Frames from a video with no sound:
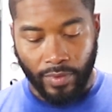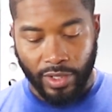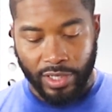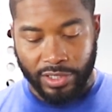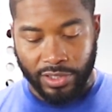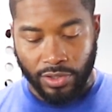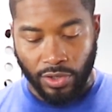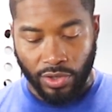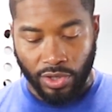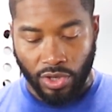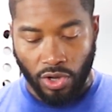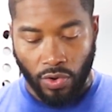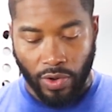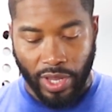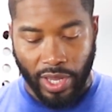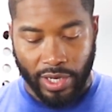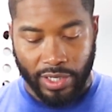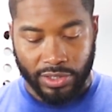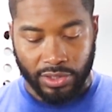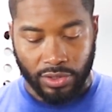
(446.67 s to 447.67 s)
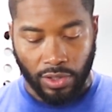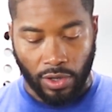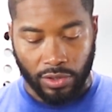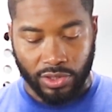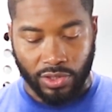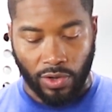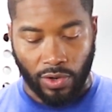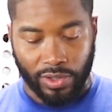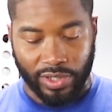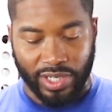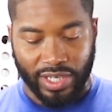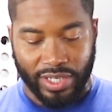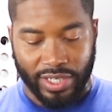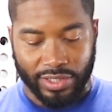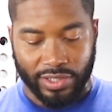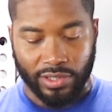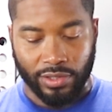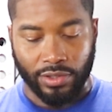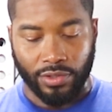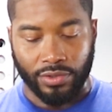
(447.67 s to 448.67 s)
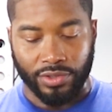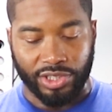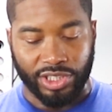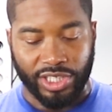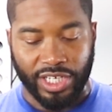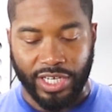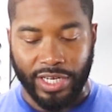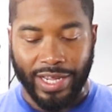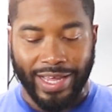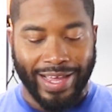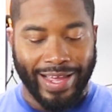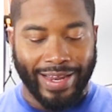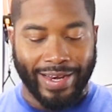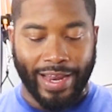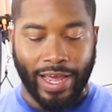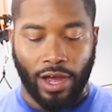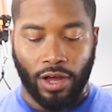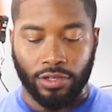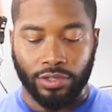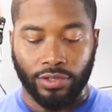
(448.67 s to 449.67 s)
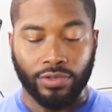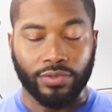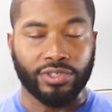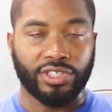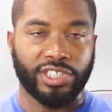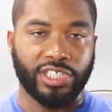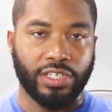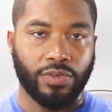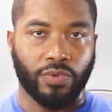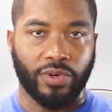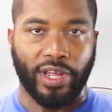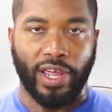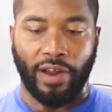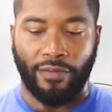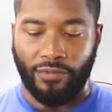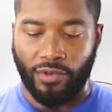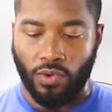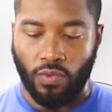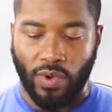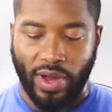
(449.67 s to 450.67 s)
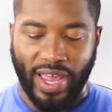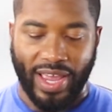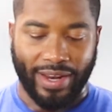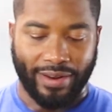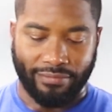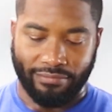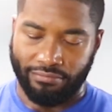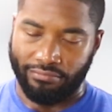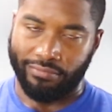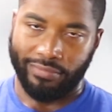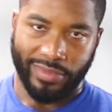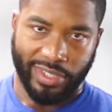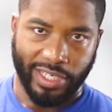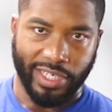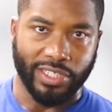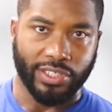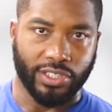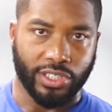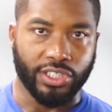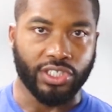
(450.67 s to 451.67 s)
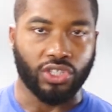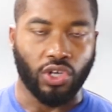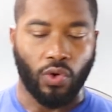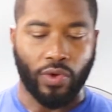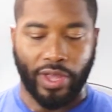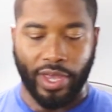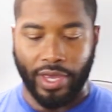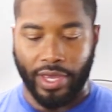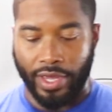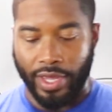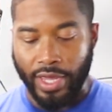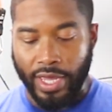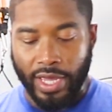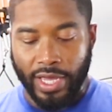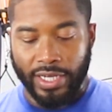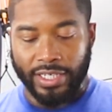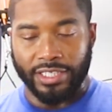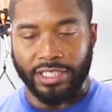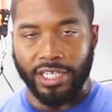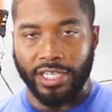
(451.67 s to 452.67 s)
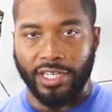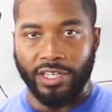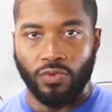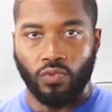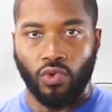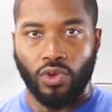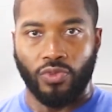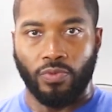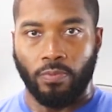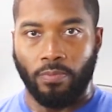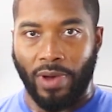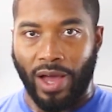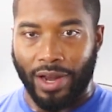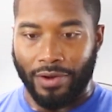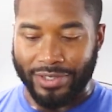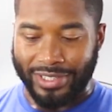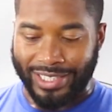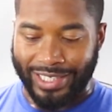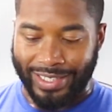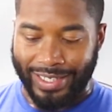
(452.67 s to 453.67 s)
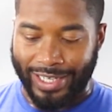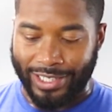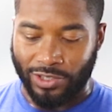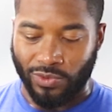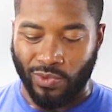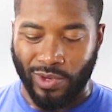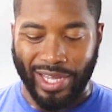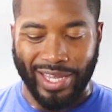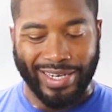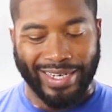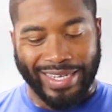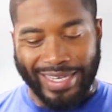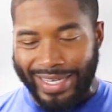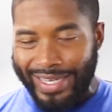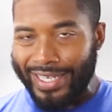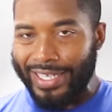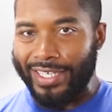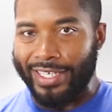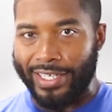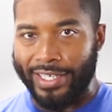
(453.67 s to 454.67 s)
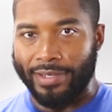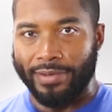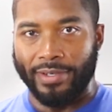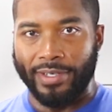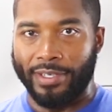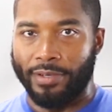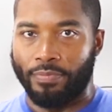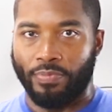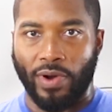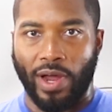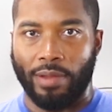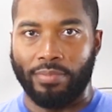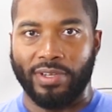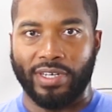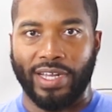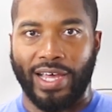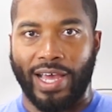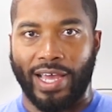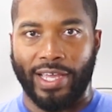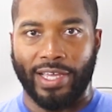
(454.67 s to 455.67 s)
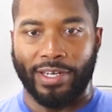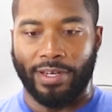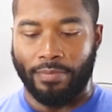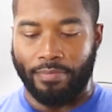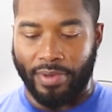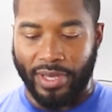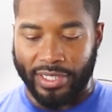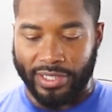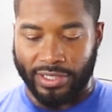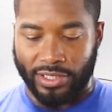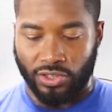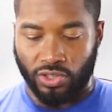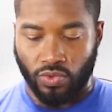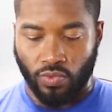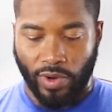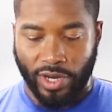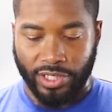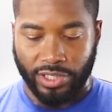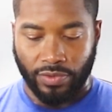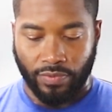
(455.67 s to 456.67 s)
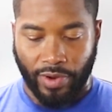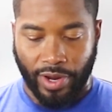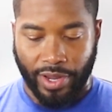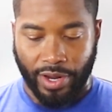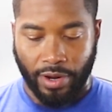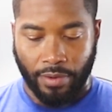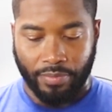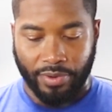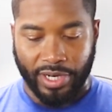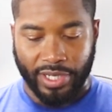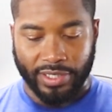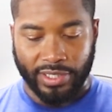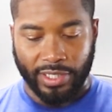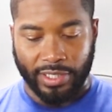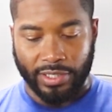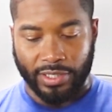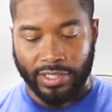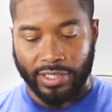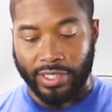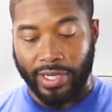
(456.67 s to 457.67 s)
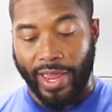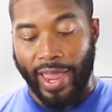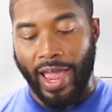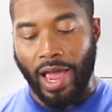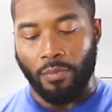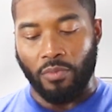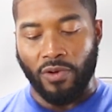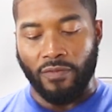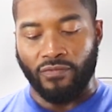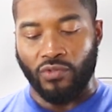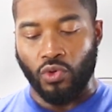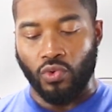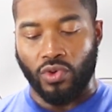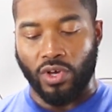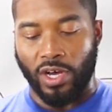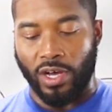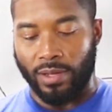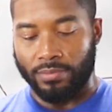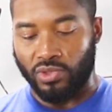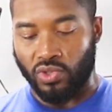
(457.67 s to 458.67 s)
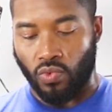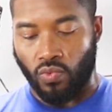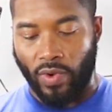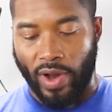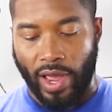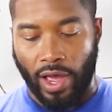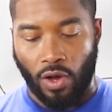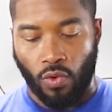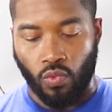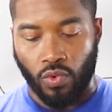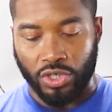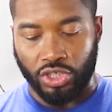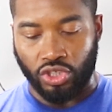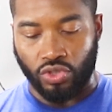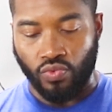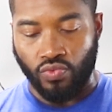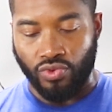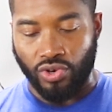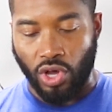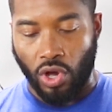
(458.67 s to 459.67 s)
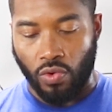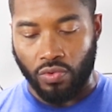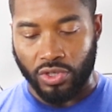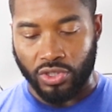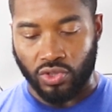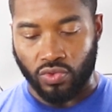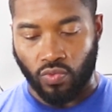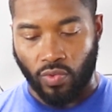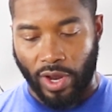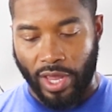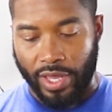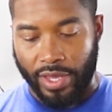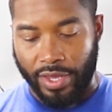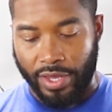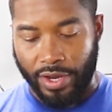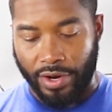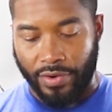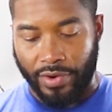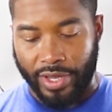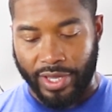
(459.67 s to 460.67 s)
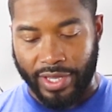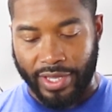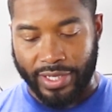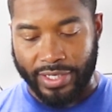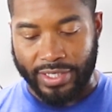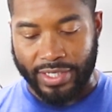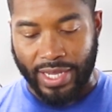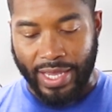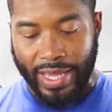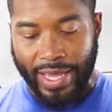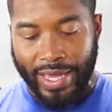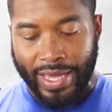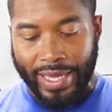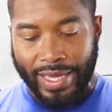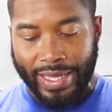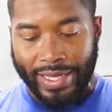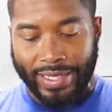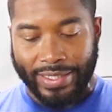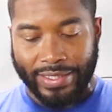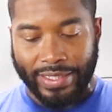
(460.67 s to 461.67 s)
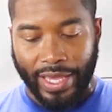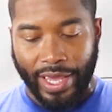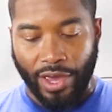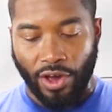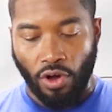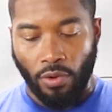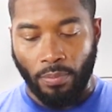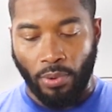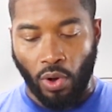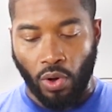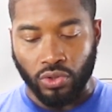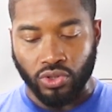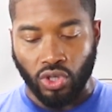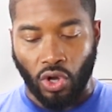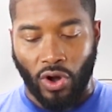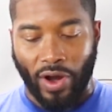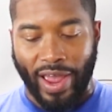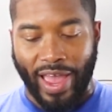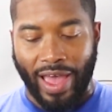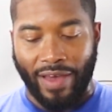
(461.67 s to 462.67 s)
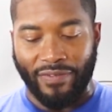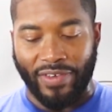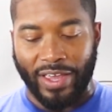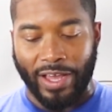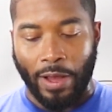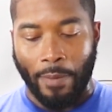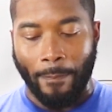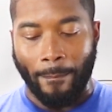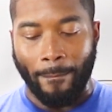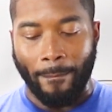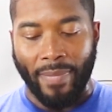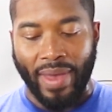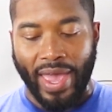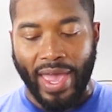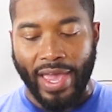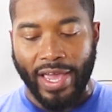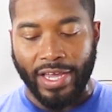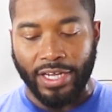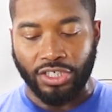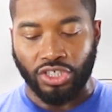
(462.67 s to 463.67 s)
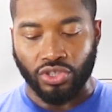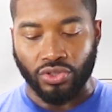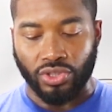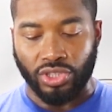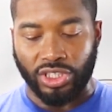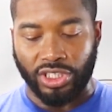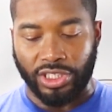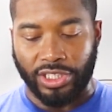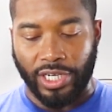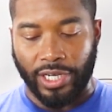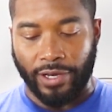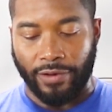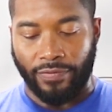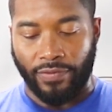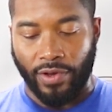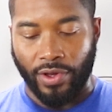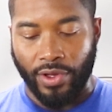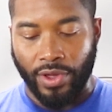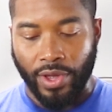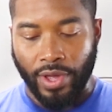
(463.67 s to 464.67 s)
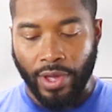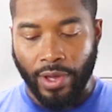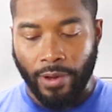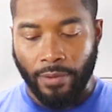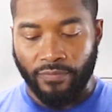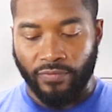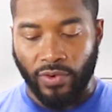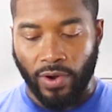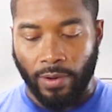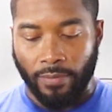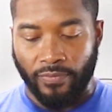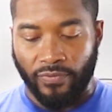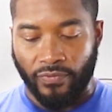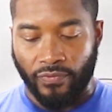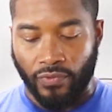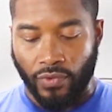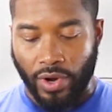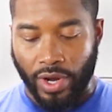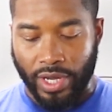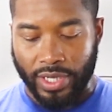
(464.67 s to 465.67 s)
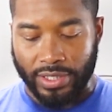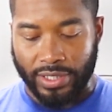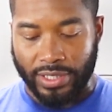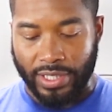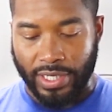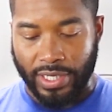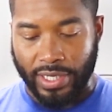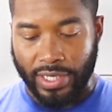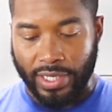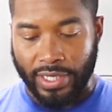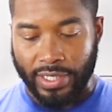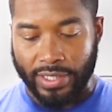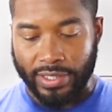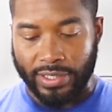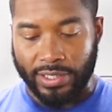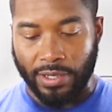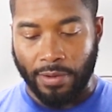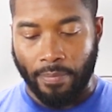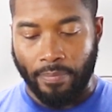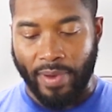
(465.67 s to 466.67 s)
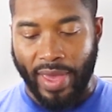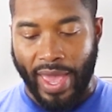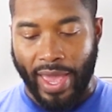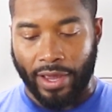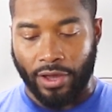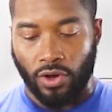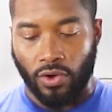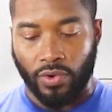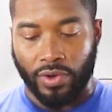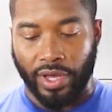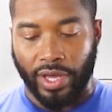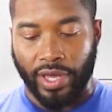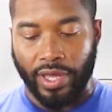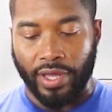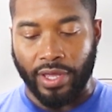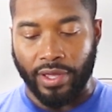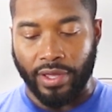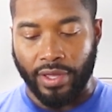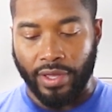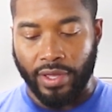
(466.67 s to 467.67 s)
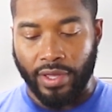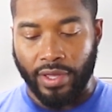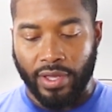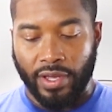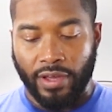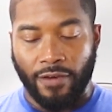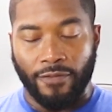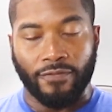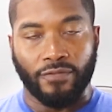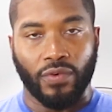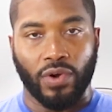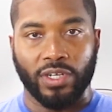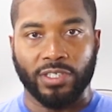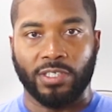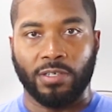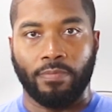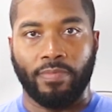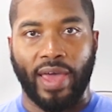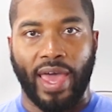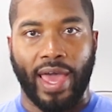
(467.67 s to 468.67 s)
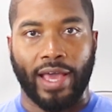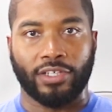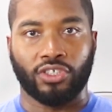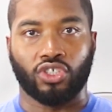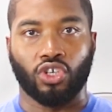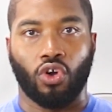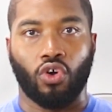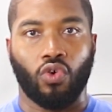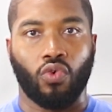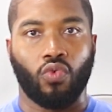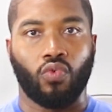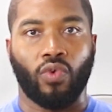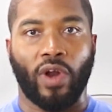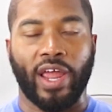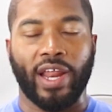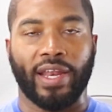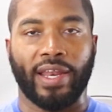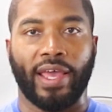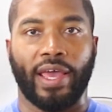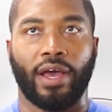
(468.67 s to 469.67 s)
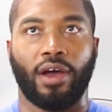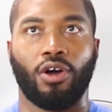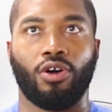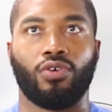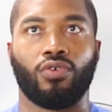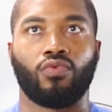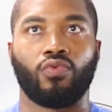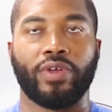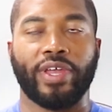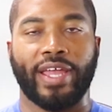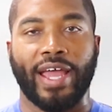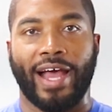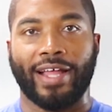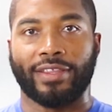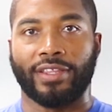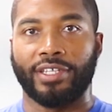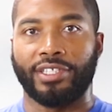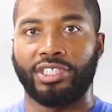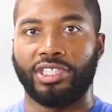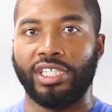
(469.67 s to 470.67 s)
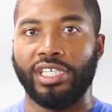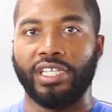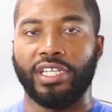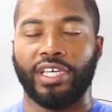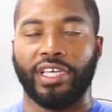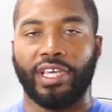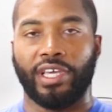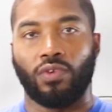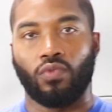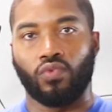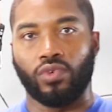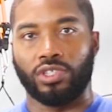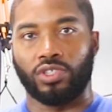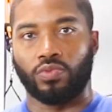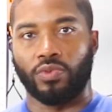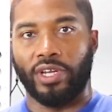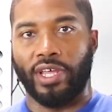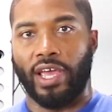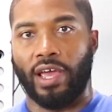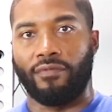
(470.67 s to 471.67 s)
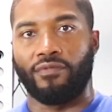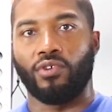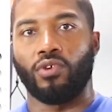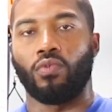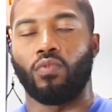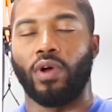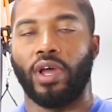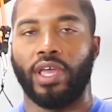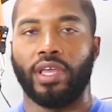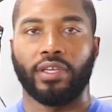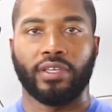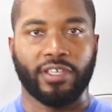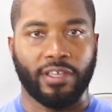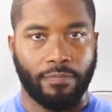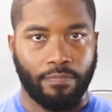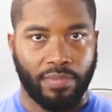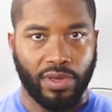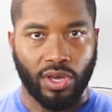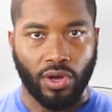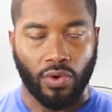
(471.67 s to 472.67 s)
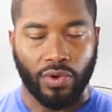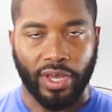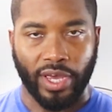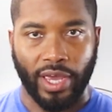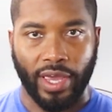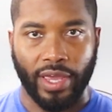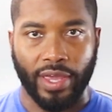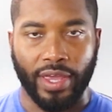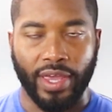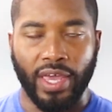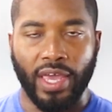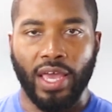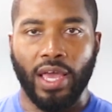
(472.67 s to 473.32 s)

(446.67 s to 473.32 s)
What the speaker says: He's gonna go ahead and he starts curling. He gets a little cheat. Now, a little cheat with heavier weight is okay. Cheating with moderate to less weight, you're probably not in the best situation right here. But as his camera view comes around, what you notice right here is his elbows are having a major shift from front to back, okay? Front to back. So right now we got the cheat in, which with heavier weight can be okay.